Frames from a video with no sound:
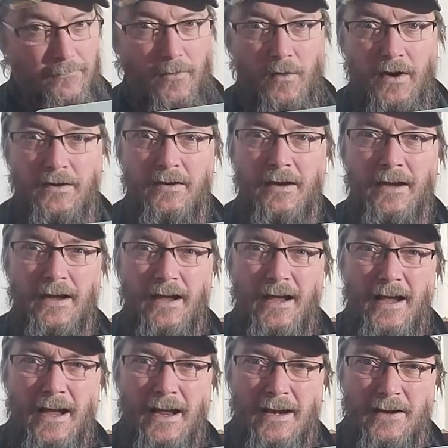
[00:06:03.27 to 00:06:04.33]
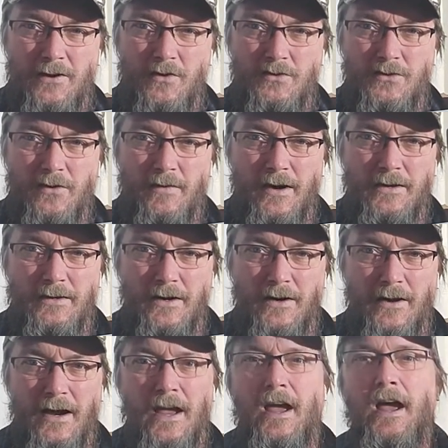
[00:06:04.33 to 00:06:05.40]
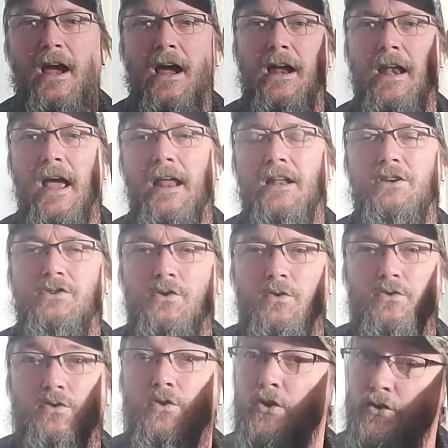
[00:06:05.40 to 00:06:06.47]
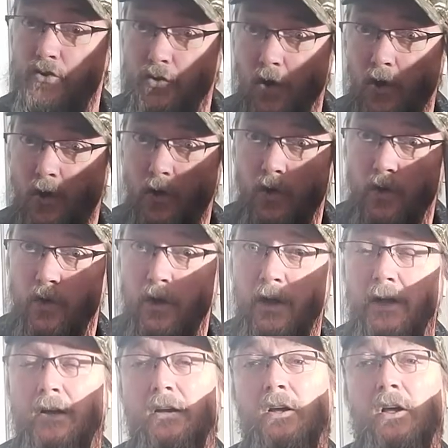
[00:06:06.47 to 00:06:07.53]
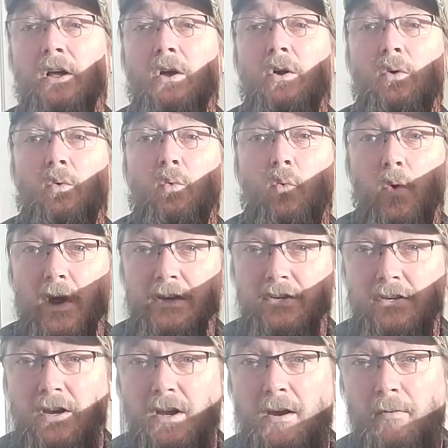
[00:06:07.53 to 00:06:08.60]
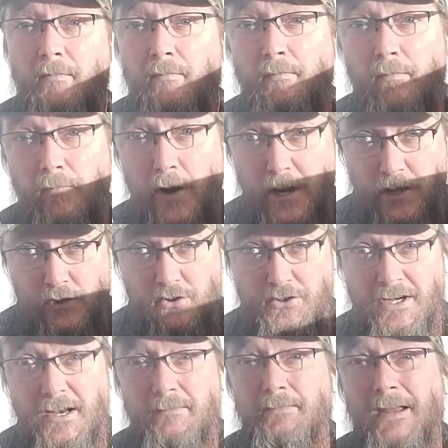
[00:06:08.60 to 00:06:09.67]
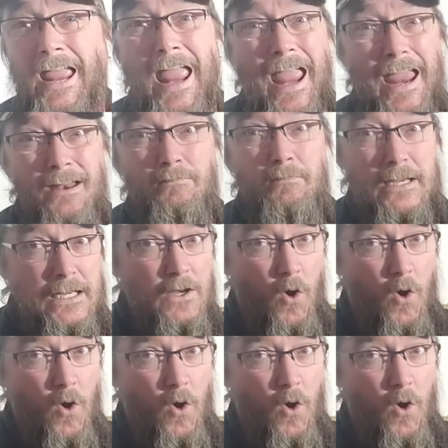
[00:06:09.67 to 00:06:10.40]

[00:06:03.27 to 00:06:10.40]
for it, and it goes on right there. And that is going to control which breakers can be